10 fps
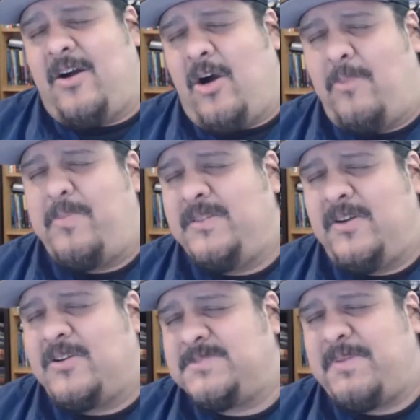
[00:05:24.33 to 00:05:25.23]
open
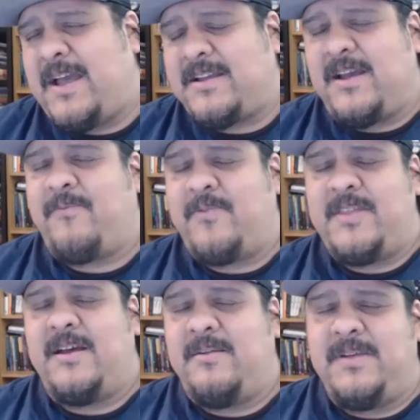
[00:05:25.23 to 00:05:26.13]
doors back up for
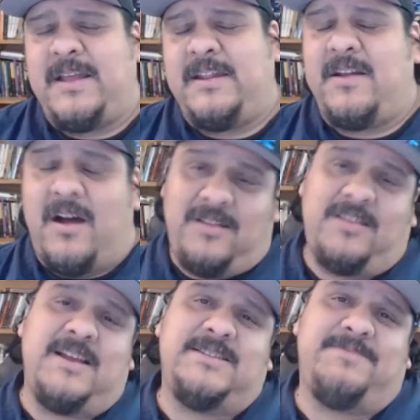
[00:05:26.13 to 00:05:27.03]
them in an
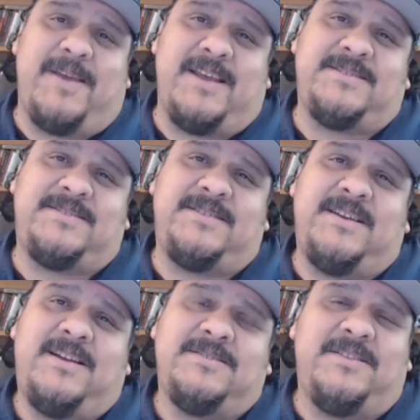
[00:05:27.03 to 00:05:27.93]
online space
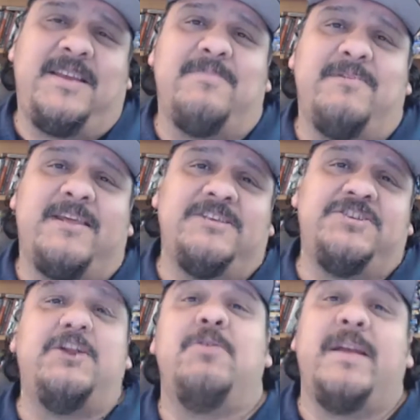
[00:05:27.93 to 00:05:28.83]
so they can begin
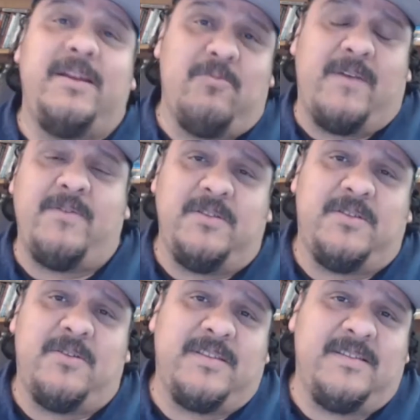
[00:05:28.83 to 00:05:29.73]
generating revenue
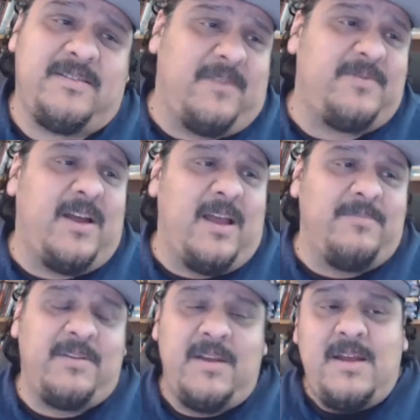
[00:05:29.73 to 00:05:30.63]
during these tough
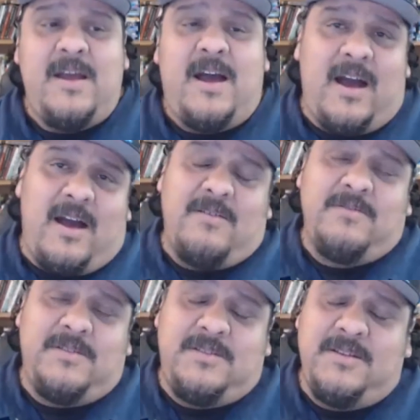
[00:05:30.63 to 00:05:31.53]
times.
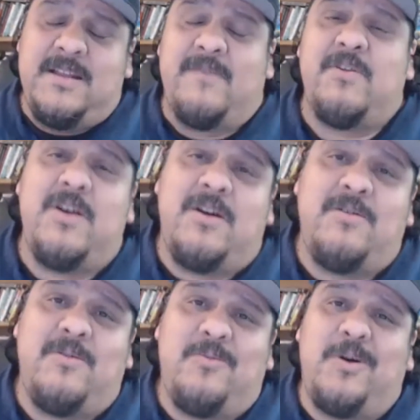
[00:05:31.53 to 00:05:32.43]
You never
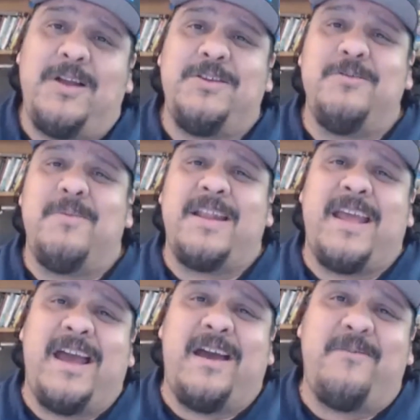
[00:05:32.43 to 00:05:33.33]
know what you might
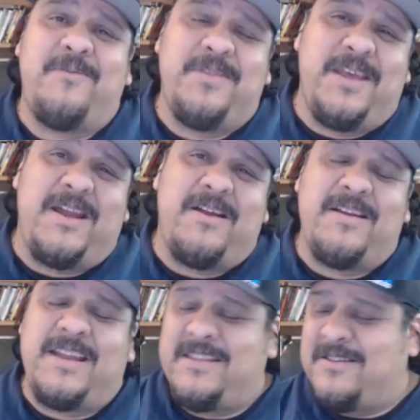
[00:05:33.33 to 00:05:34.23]
have
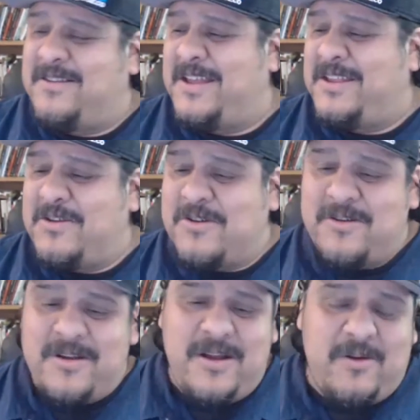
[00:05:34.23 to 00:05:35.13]
there, either in
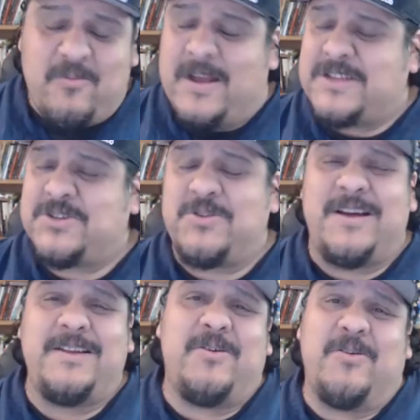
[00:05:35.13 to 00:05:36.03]
your
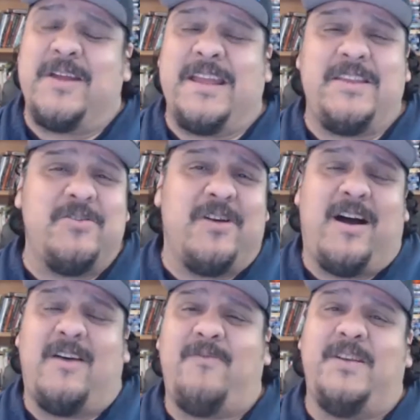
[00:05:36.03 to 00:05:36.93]
restaurant or in your
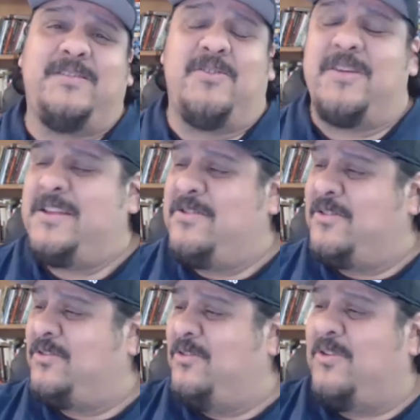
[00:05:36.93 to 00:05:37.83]
office or in your
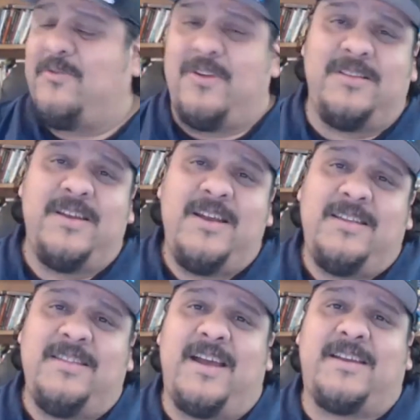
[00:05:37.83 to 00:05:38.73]
storefront,
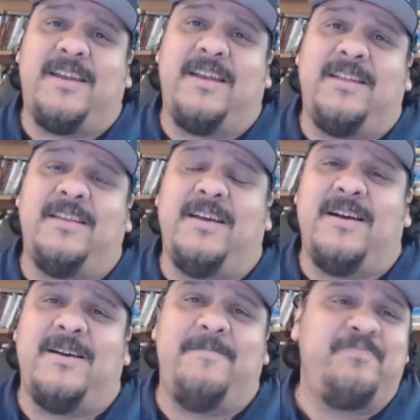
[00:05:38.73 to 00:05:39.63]
that
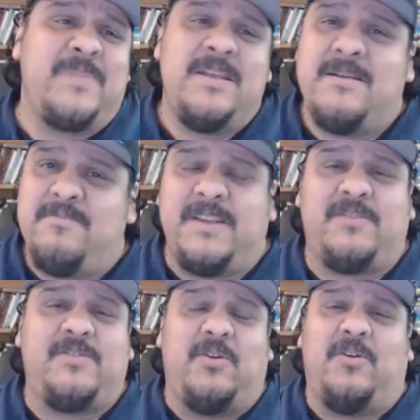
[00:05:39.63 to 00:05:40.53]
can be
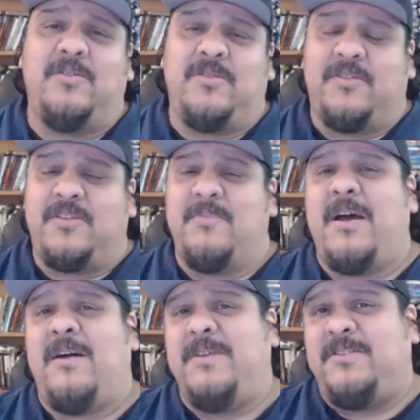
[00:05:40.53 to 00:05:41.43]
sold or
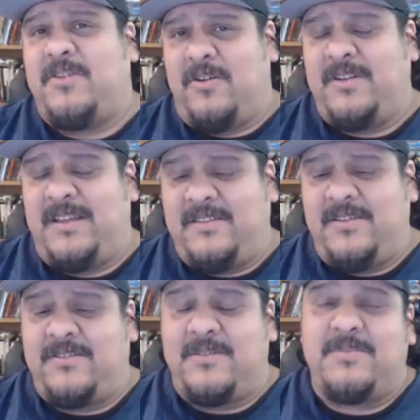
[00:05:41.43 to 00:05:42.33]
somehow be turned
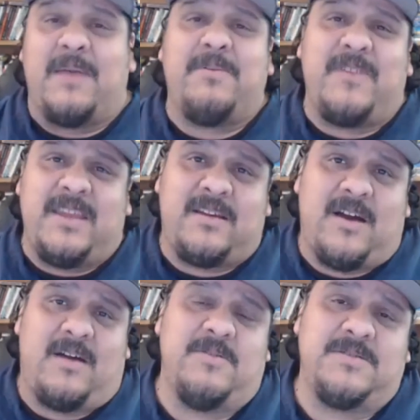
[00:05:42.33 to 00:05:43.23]
into some type of
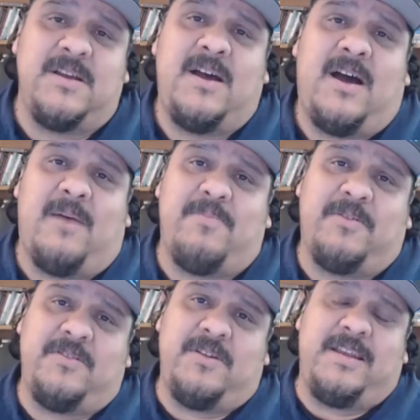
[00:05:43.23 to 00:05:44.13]
e-commerce
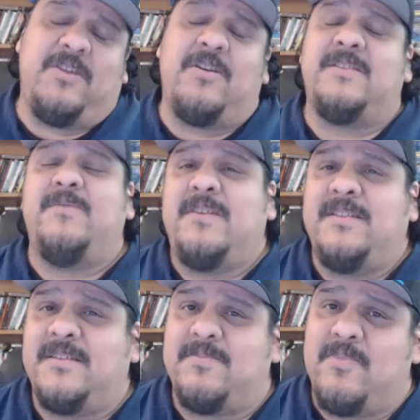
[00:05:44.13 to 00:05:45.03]
opportunity, or at the very
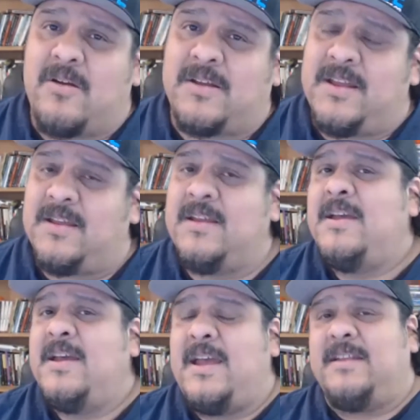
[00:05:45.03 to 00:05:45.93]
least marketing
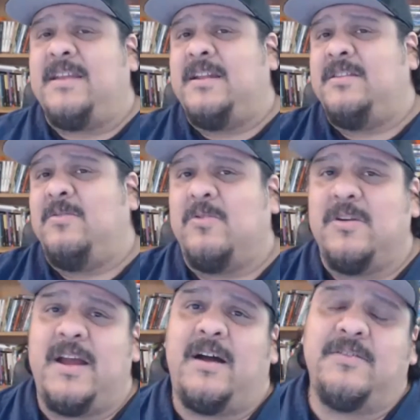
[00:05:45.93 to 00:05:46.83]
and getting the
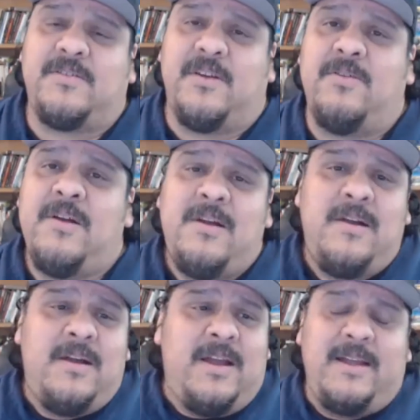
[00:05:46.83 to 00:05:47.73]
word out. So
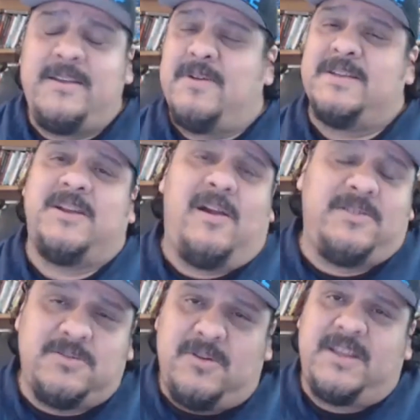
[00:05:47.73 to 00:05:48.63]
anyways,
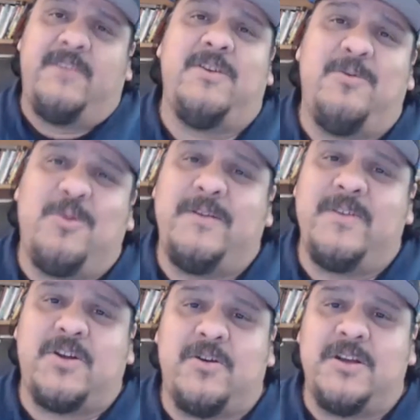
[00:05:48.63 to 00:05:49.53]
just want to give you a word of
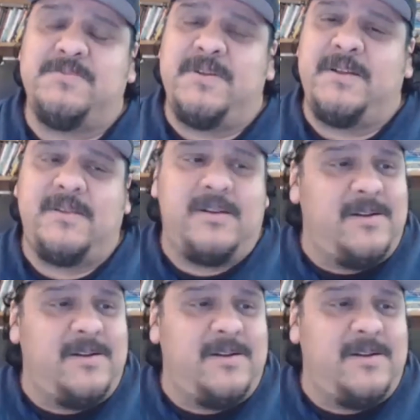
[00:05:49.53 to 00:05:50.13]
encouragement.